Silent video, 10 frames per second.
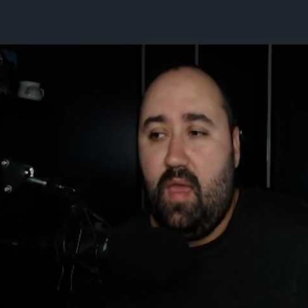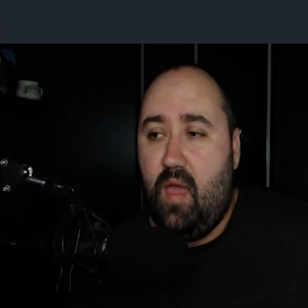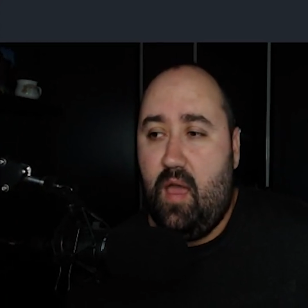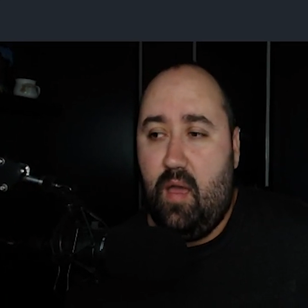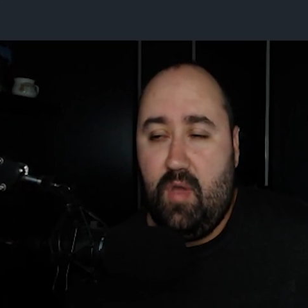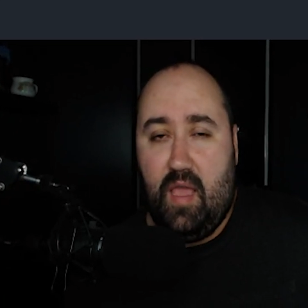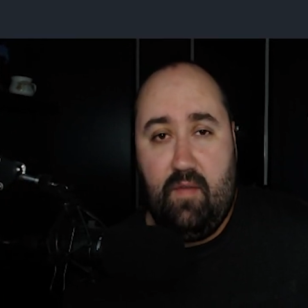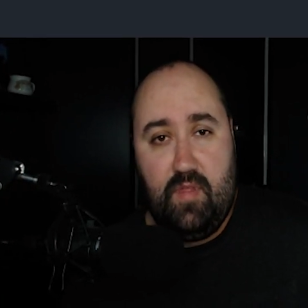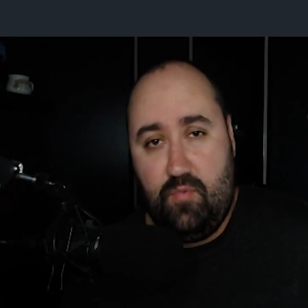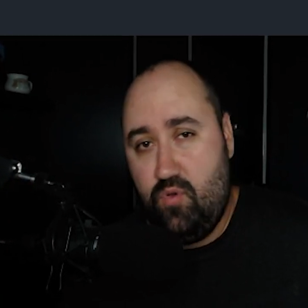Um, I have
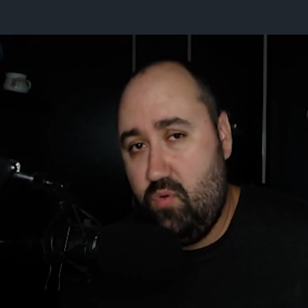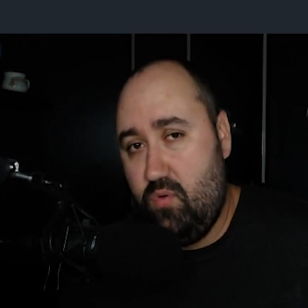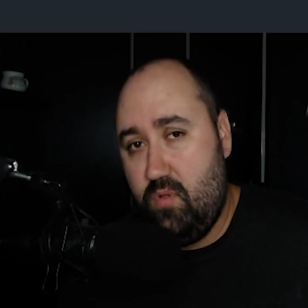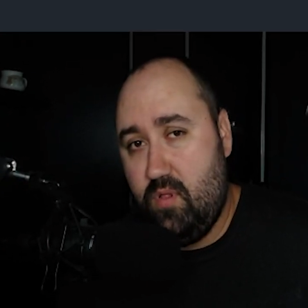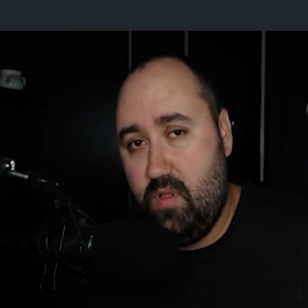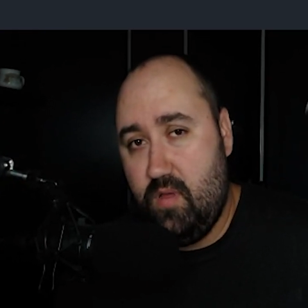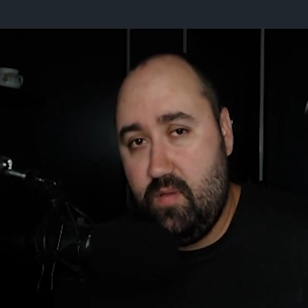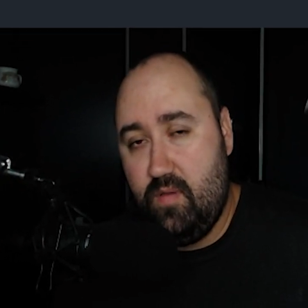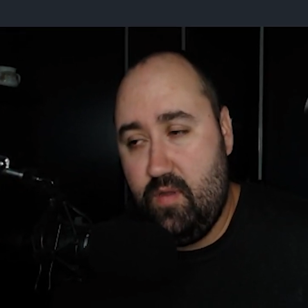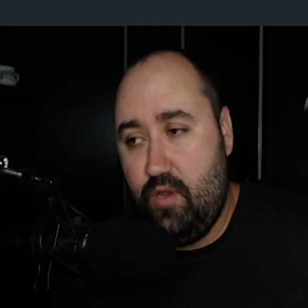some cool
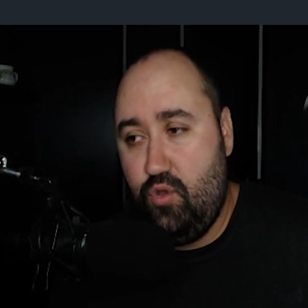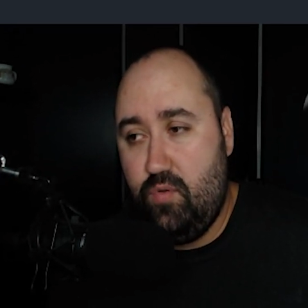new